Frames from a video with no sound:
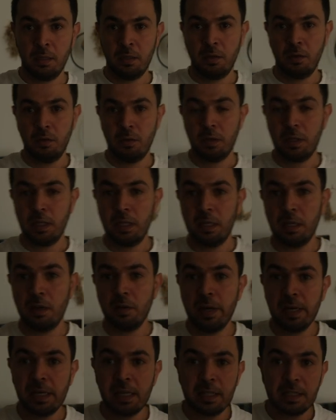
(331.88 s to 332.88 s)
Okay, now
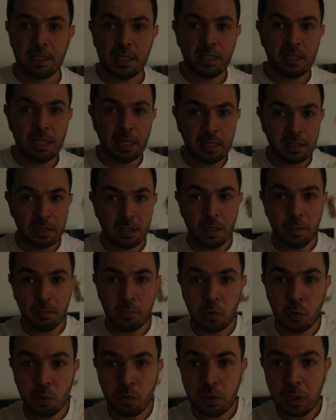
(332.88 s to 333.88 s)
I can see that I'm
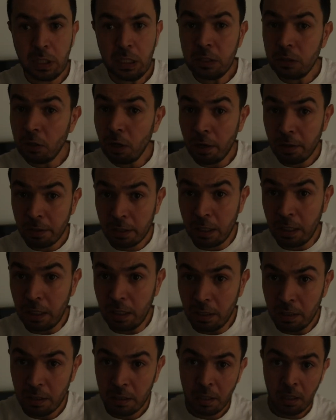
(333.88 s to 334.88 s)
totally dark
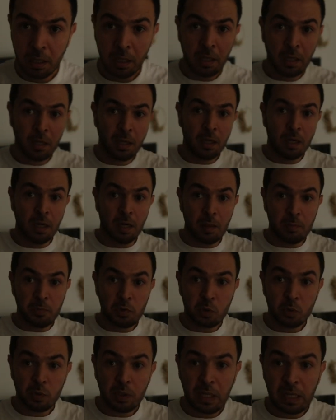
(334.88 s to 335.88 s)
here. I'm
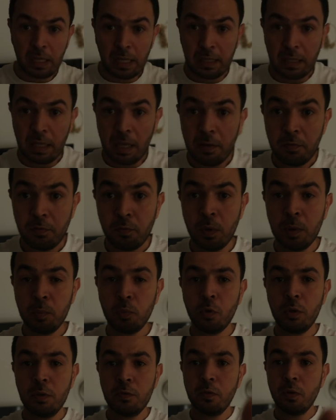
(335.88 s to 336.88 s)
shooting at
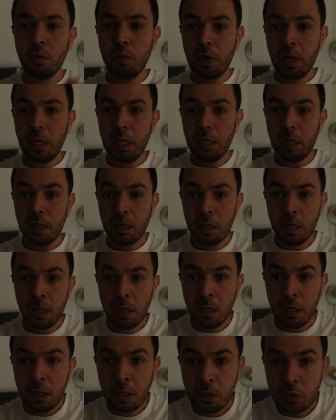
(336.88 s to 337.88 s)
f1.4 here,
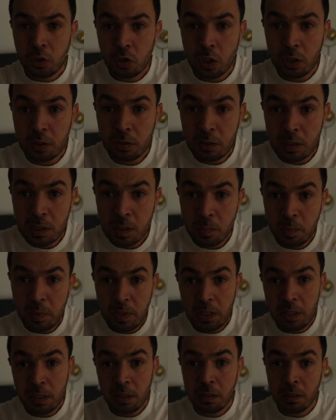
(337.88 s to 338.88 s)
shutter
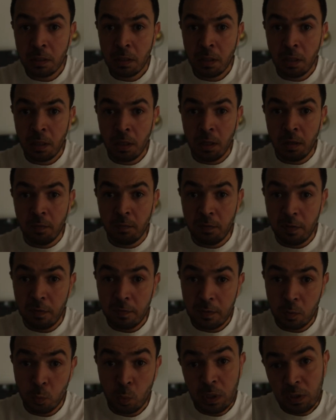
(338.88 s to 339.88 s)
speed
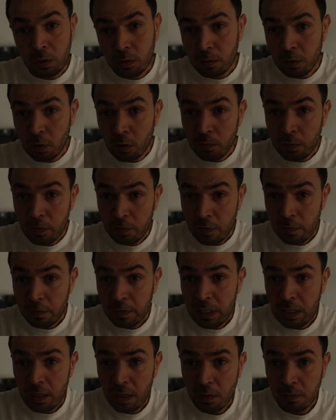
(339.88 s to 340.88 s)

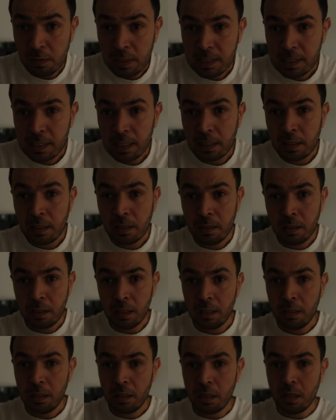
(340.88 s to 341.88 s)
1/50th of the second,
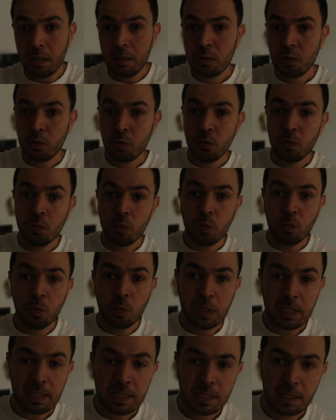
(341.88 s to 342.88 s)
and ISO
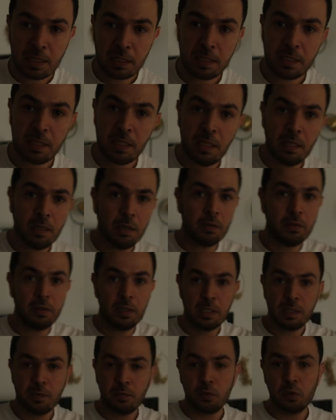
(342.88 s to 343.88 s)
160 on
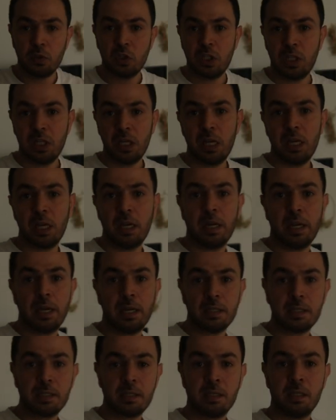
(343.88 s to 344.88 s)
this Fuji
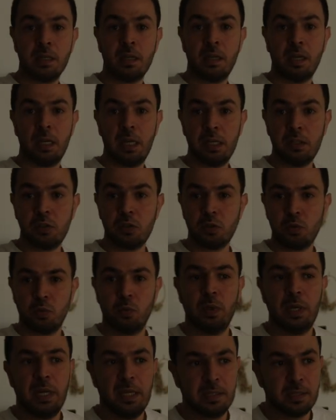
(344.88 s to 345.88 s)

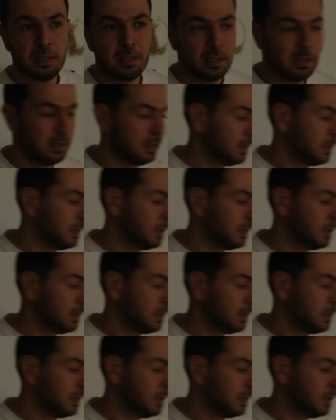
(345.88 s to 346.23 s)
X-H2S.